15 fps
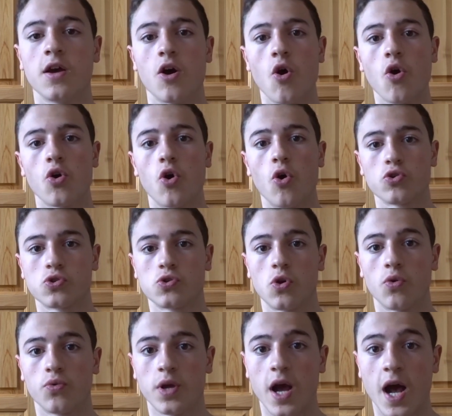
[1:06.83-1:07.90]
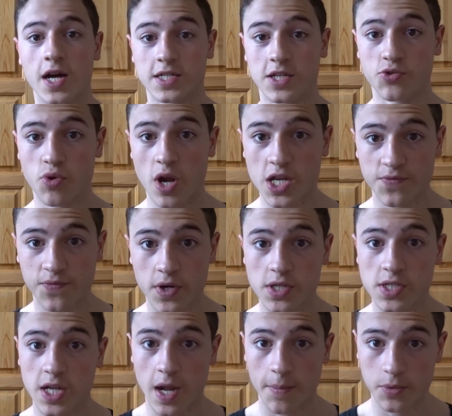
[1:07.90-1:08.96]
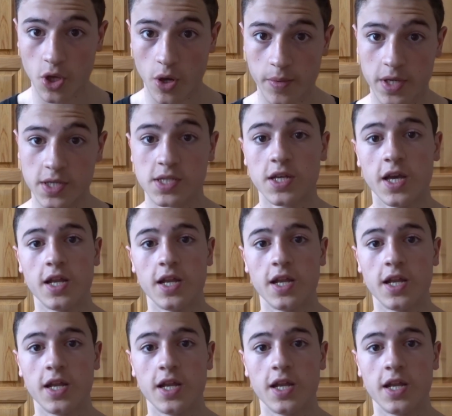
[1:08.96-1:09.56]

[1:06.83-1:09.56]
or also known as the transverse abdominis.